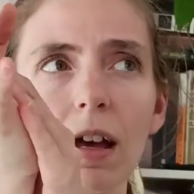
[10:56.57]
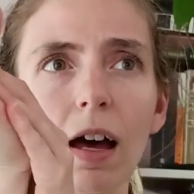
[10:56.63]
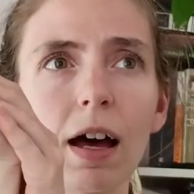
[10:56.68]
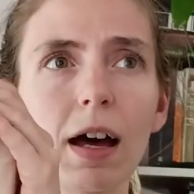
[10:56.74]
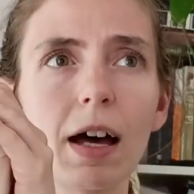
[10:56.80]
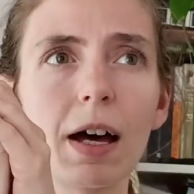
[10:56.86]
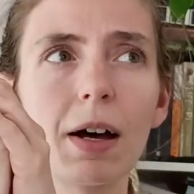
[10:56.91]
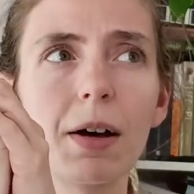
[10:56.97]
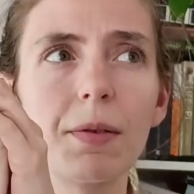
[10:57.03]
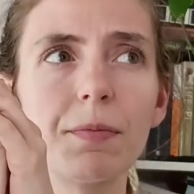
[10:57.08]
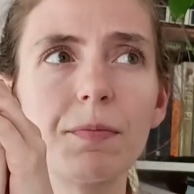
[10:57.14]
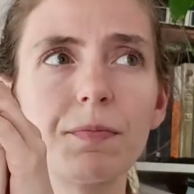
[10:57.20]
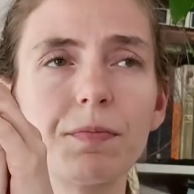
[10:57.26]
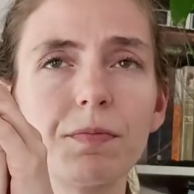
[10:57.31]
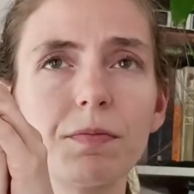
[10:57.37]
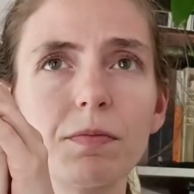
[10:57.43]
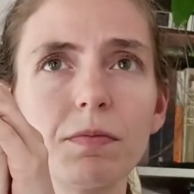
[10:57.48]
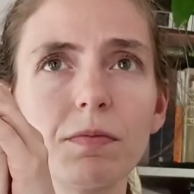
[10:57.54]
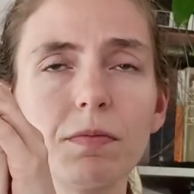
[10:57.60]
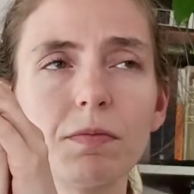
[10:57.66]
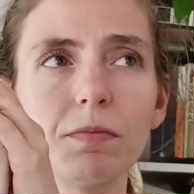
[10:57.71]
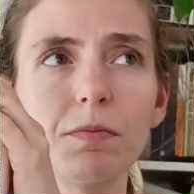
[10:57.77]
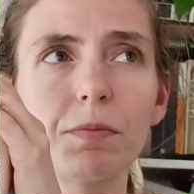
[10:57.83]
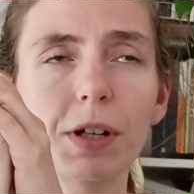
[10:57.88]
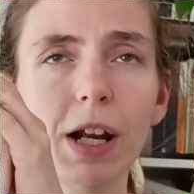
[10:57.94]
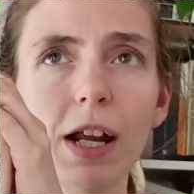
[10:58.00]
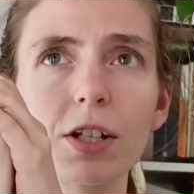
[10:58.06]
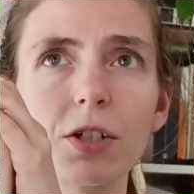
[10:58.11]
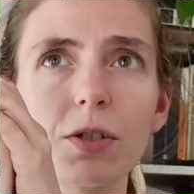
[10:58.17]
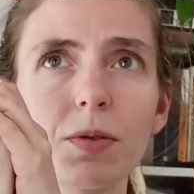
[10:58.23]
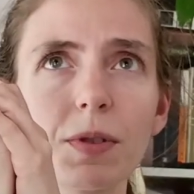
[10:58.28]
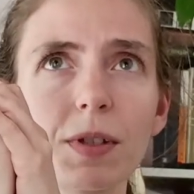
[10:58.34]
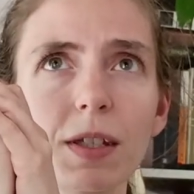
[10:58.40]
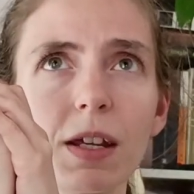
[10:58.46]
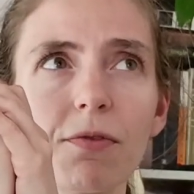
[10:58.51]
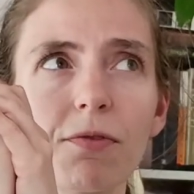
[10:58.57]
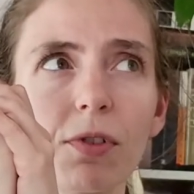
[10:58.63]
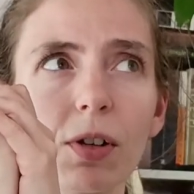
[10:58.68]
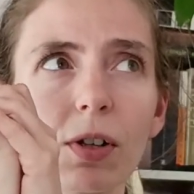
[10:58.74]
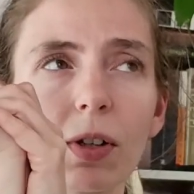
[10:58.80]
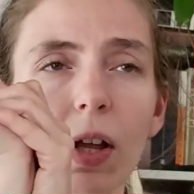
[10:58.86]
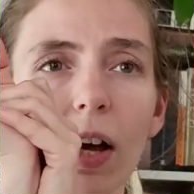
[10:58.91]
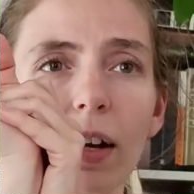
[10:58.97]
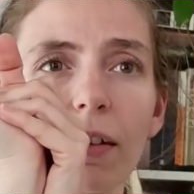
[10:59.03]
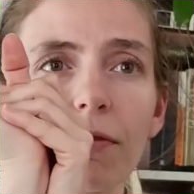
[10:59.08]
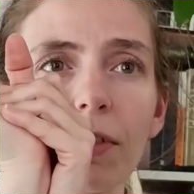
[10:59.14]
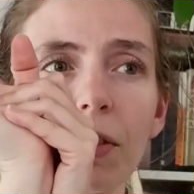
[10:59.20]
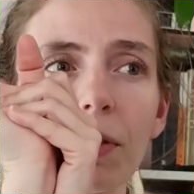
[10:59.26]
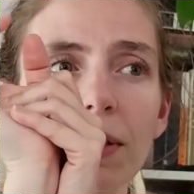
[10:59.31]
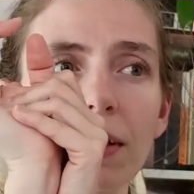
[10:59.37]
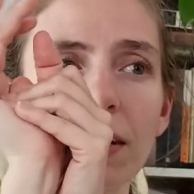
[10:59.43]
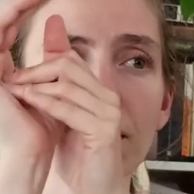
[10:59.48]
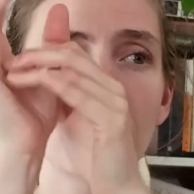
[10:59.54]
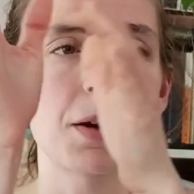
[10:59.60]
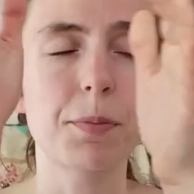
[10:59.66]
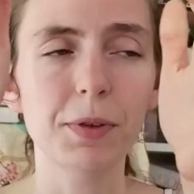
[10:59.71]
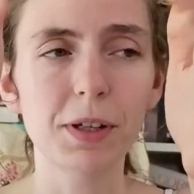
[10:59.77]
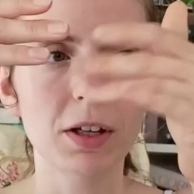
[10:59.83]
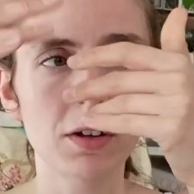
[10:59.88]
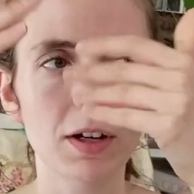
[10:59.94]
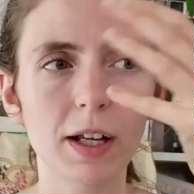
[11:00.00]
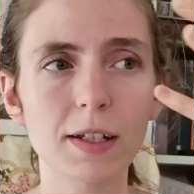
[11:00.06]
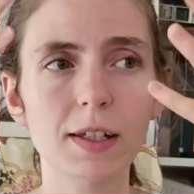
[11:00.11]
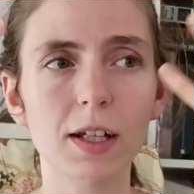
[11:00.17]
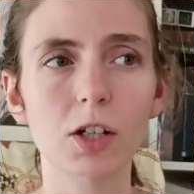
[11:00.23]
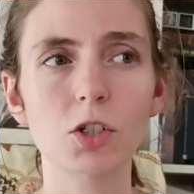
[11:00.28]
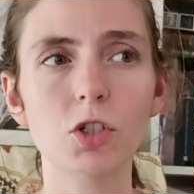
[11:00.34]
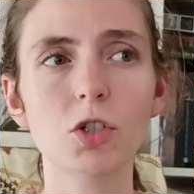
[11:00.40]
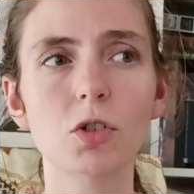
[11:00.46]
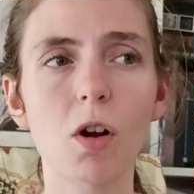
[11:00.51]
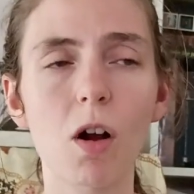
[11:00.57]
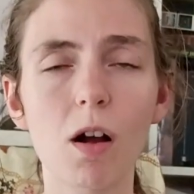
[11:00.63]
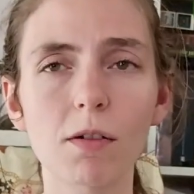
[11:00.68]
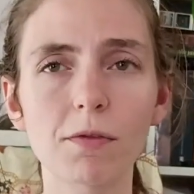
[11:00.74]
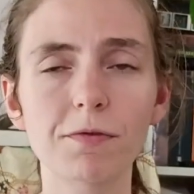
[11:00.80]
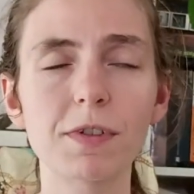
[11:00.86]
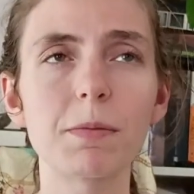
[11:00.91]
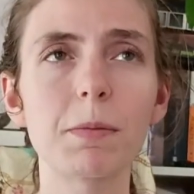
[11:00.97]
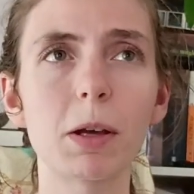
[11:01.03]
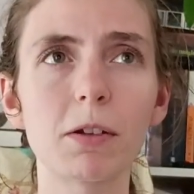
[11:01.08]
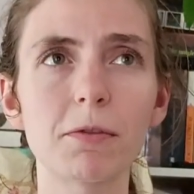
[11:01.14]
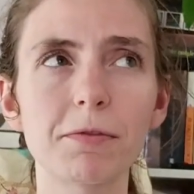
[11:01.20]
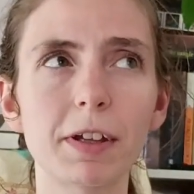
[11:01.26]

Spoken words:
But I do see for a lot of you, it's appearing as like a strong female